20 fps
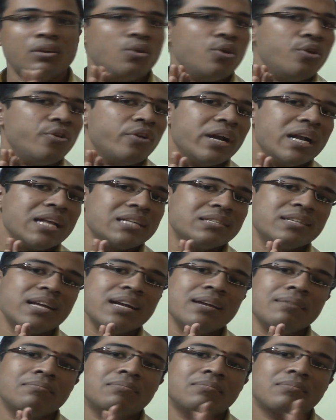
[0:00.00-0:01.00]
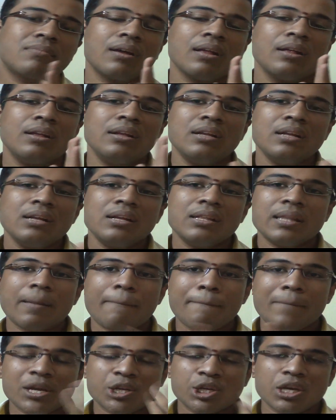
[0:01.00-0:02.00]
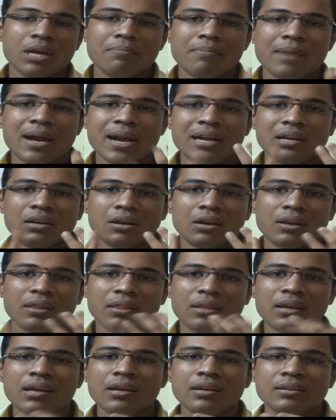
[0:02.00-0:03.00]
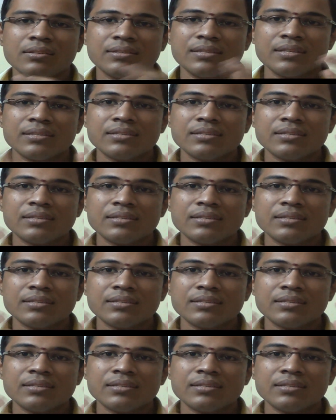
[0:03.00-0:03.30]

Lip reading: Do you understand? The measurement or the